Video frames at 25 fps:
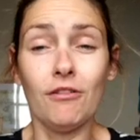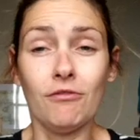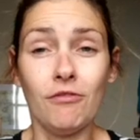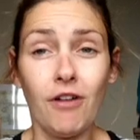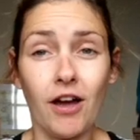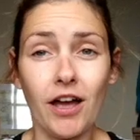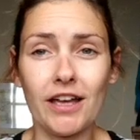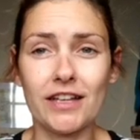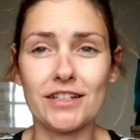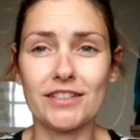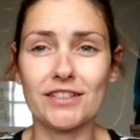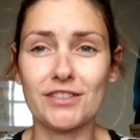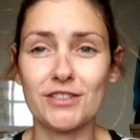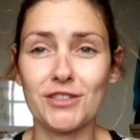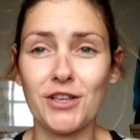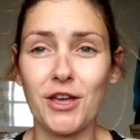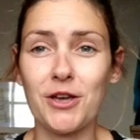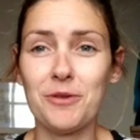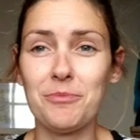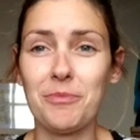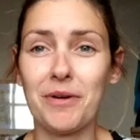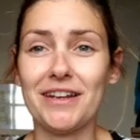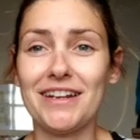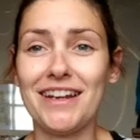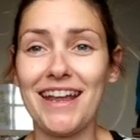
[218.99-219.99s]
Right,
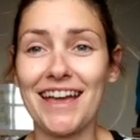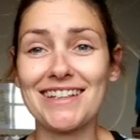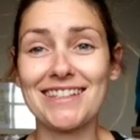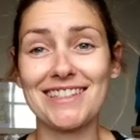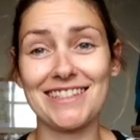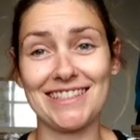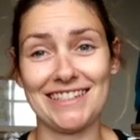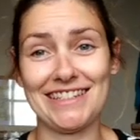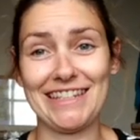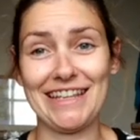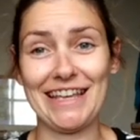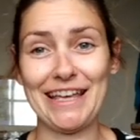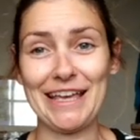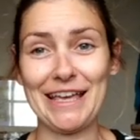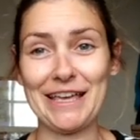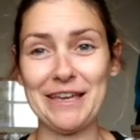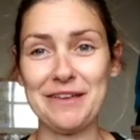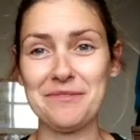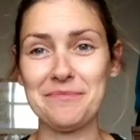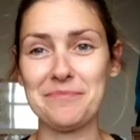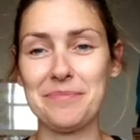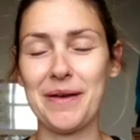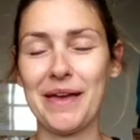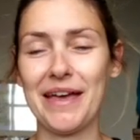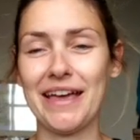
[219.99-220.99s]
so my next
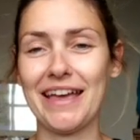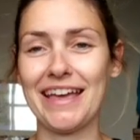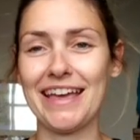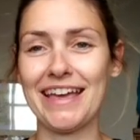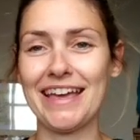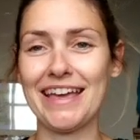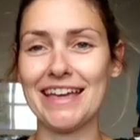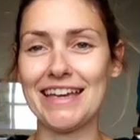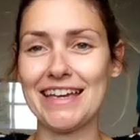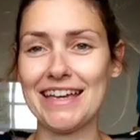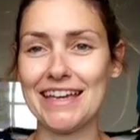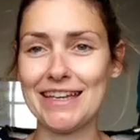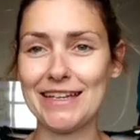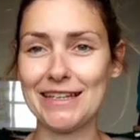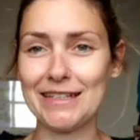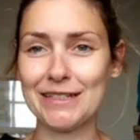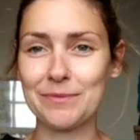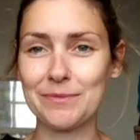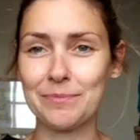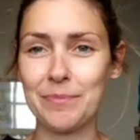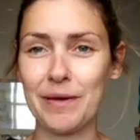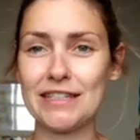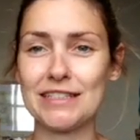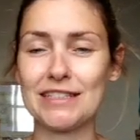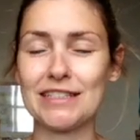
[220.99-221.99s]
tip
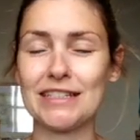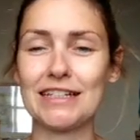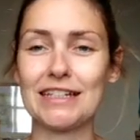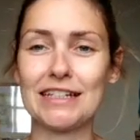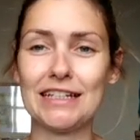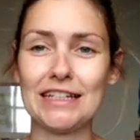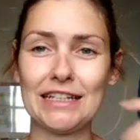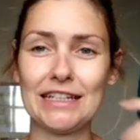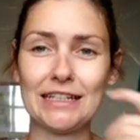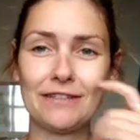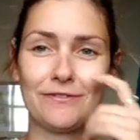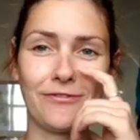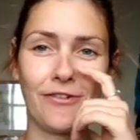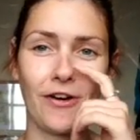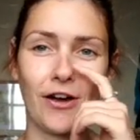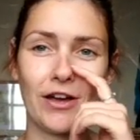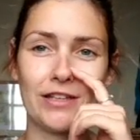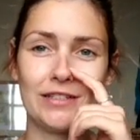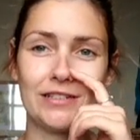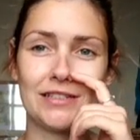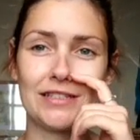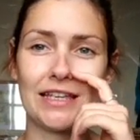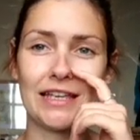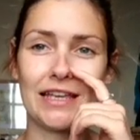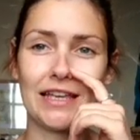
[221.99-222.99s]
is basically
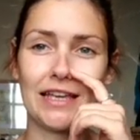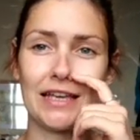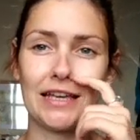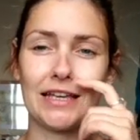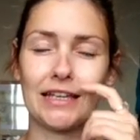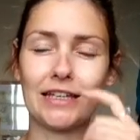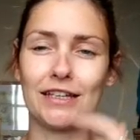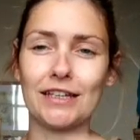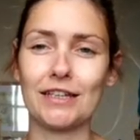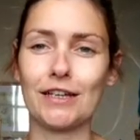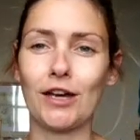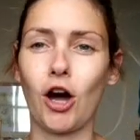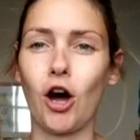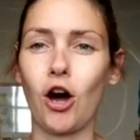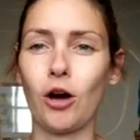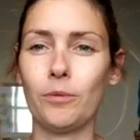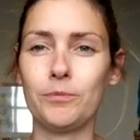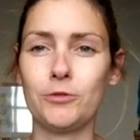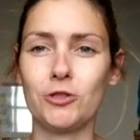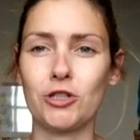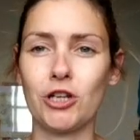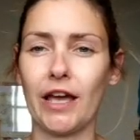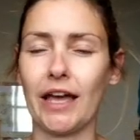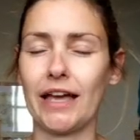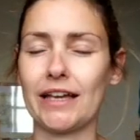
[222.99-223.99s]
finding
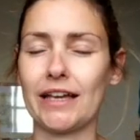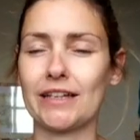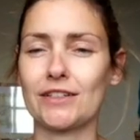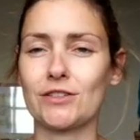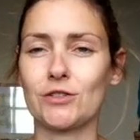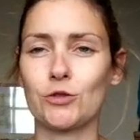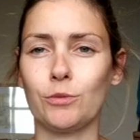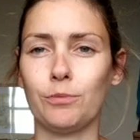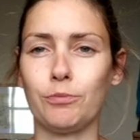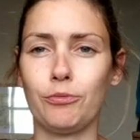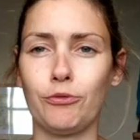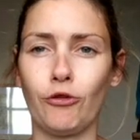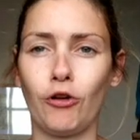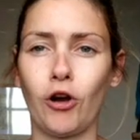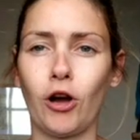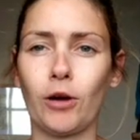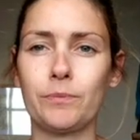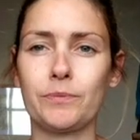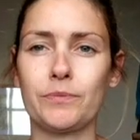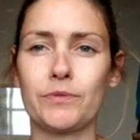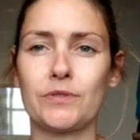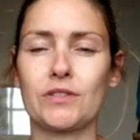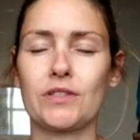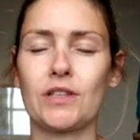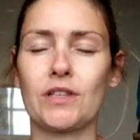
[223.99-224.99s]
objects or
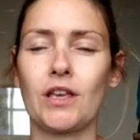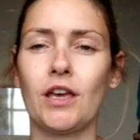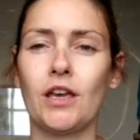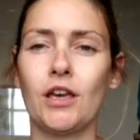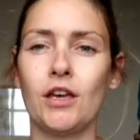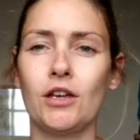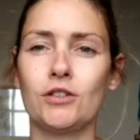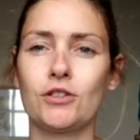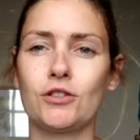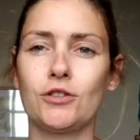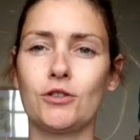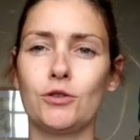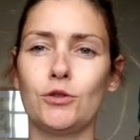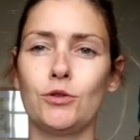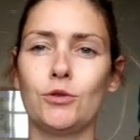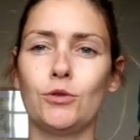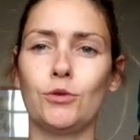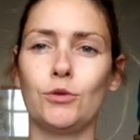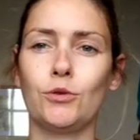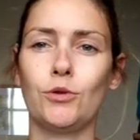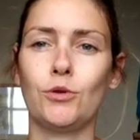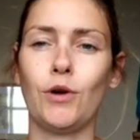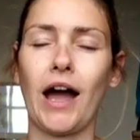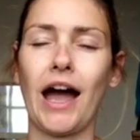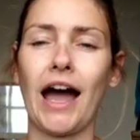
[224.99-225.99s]
props
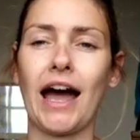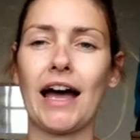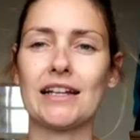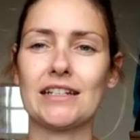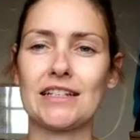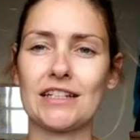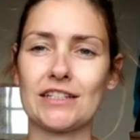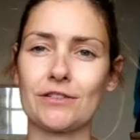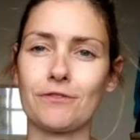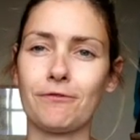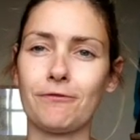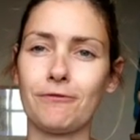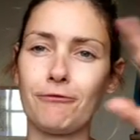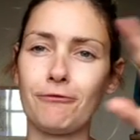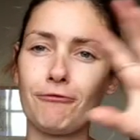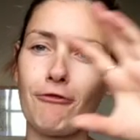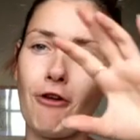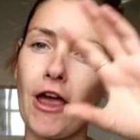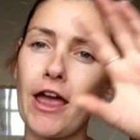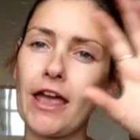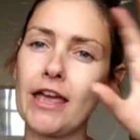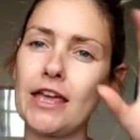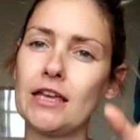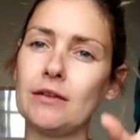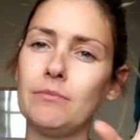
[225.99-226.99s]
to add as a
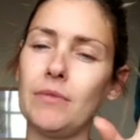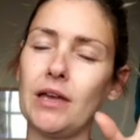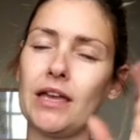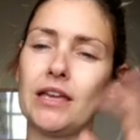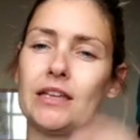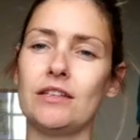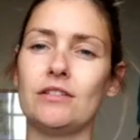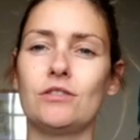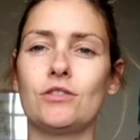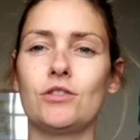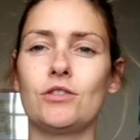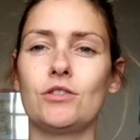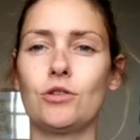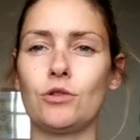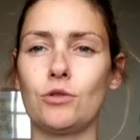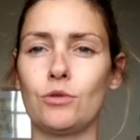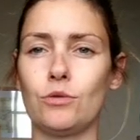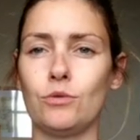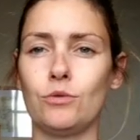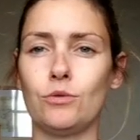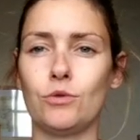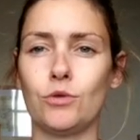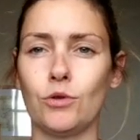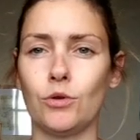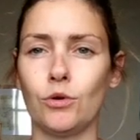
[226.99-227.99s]
frame into
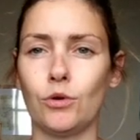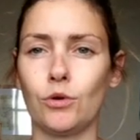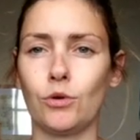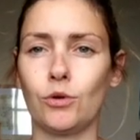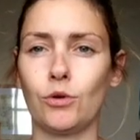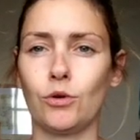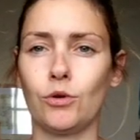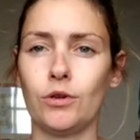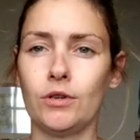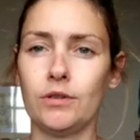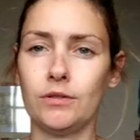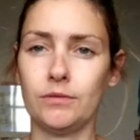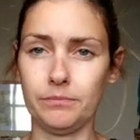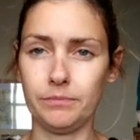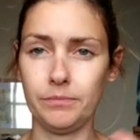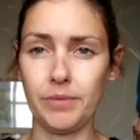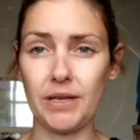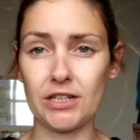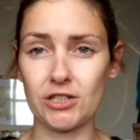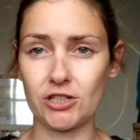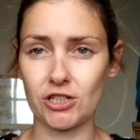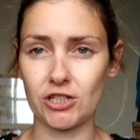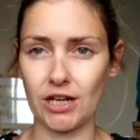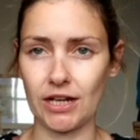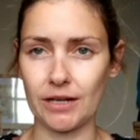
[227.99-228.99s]
your
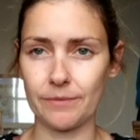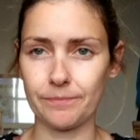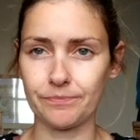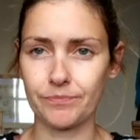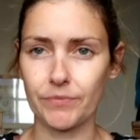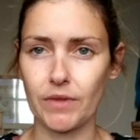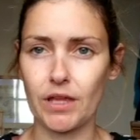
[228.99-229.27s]
picture.